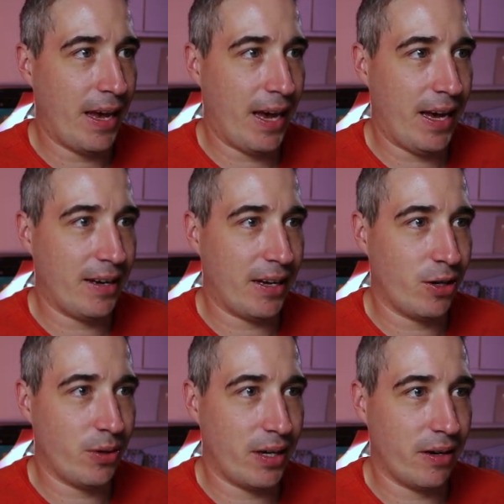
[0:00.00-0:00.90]
and I
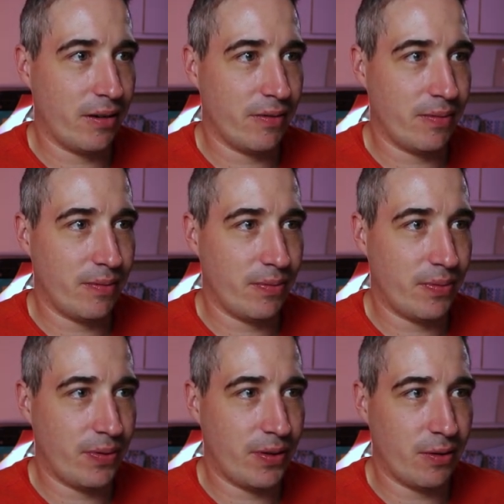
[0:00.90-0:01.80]
go there,
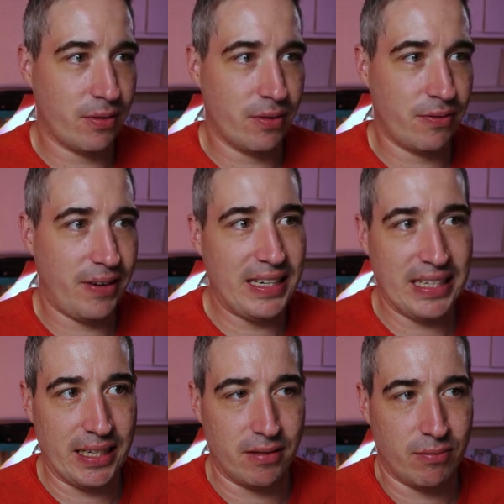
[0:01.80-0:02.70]
they're
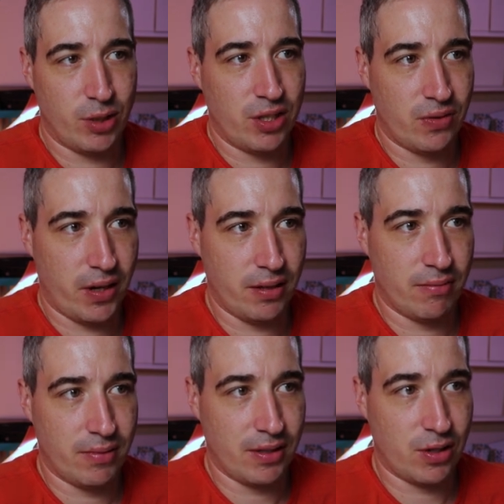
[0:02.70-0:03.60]
fading in, which is fine
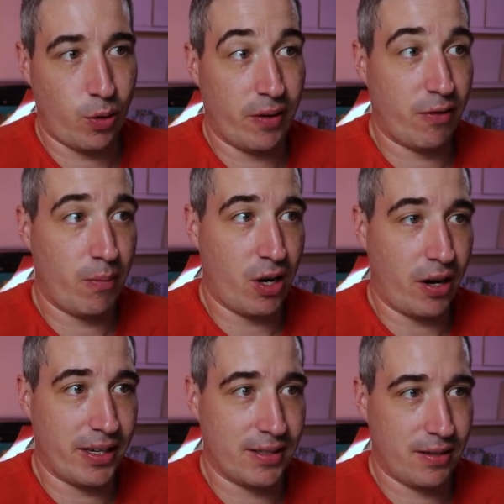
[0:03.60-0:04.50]
because they're going from
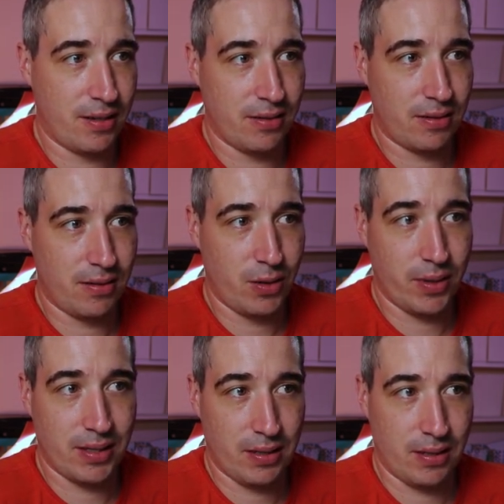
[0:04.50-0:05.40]
non-existence to
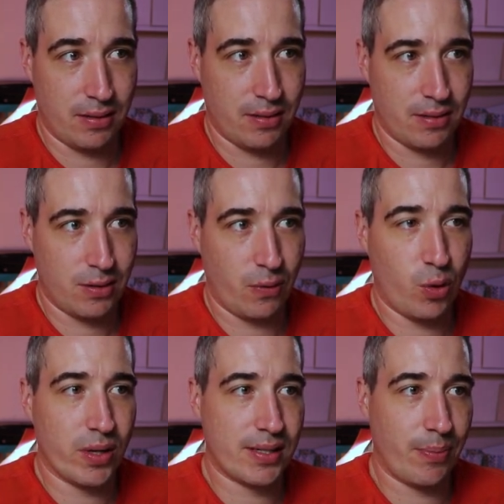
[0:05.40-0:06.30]
existence. So if
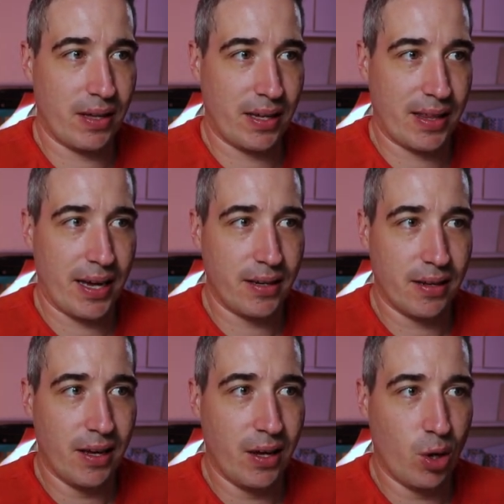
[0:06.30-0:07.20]
you want something like that,
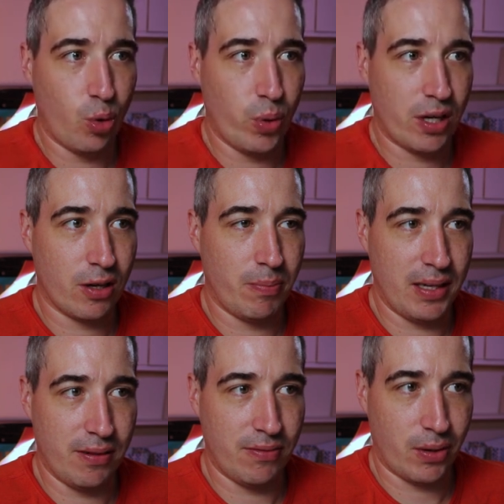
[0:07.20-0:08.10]
we could
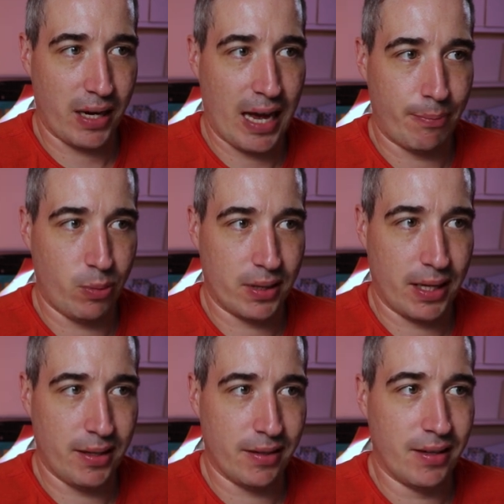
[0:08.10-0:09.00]
be very happy with
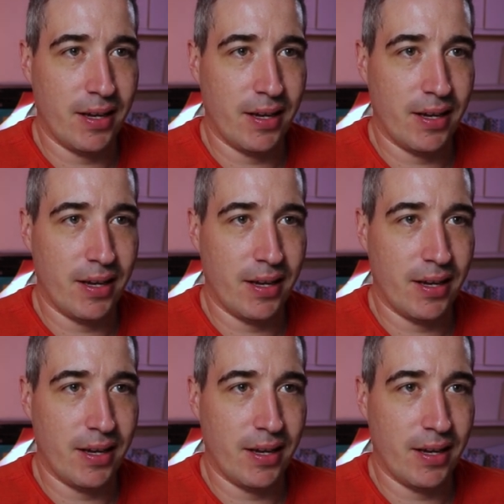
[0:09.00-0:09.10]
that.